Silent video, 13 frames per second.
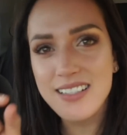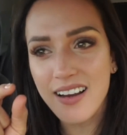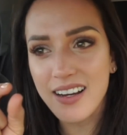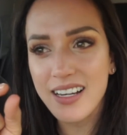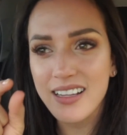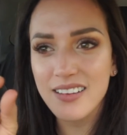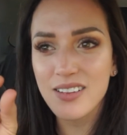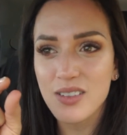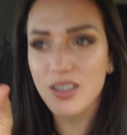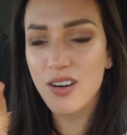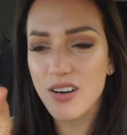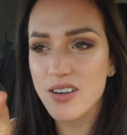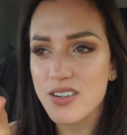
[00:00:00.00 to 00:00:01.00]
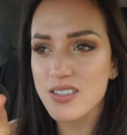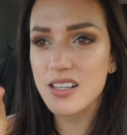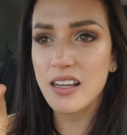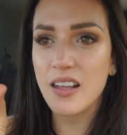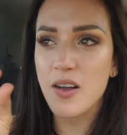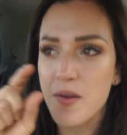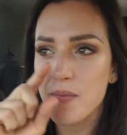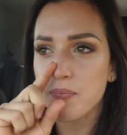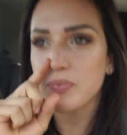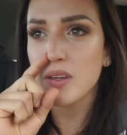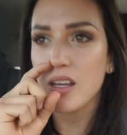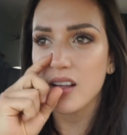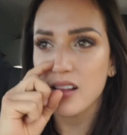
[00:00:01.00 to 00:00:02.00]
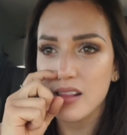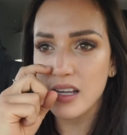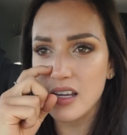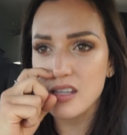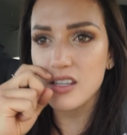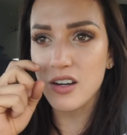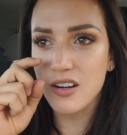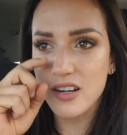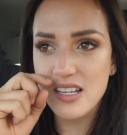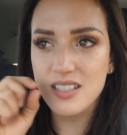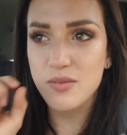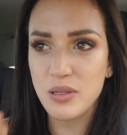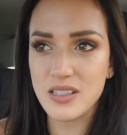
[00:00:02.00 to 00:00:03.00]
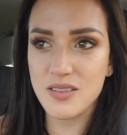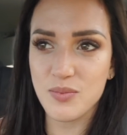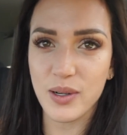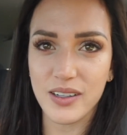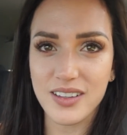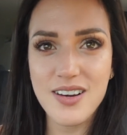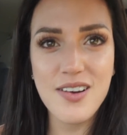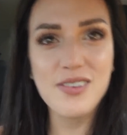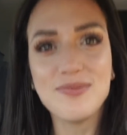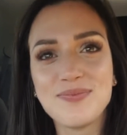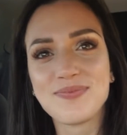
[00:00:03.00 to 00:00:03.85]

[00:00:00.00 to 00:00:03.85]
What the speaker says: tiny little cars, like a... like a Yaris, but smaller.